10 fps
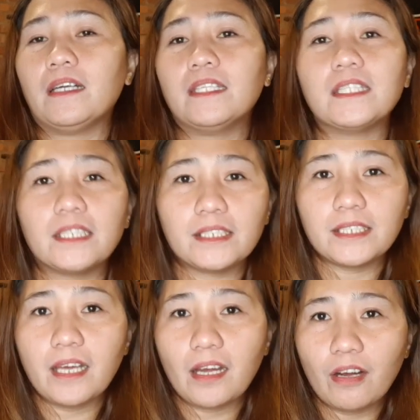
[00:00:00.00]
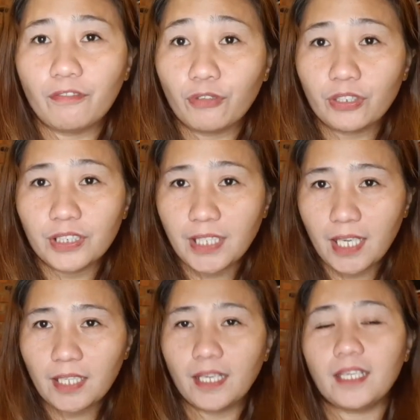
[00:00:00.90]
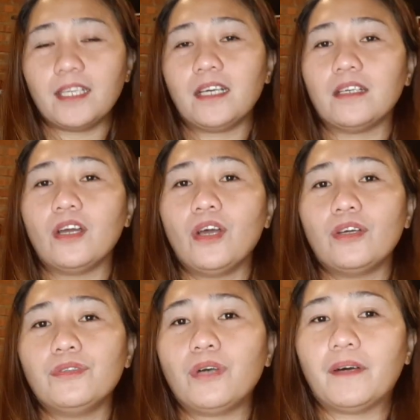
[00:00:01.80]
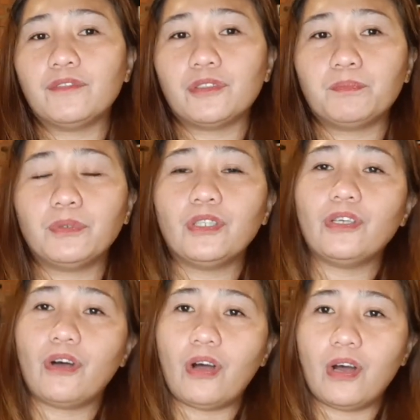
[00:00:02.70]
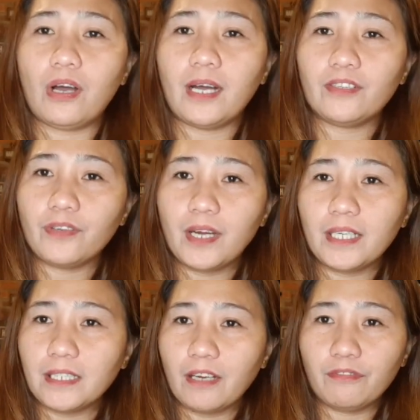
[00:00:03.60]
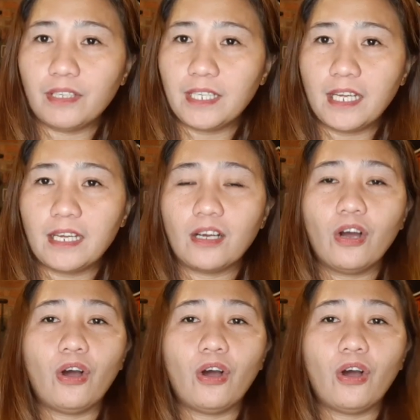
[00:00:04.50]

details there, of course, that, and then you have to put your address, everything,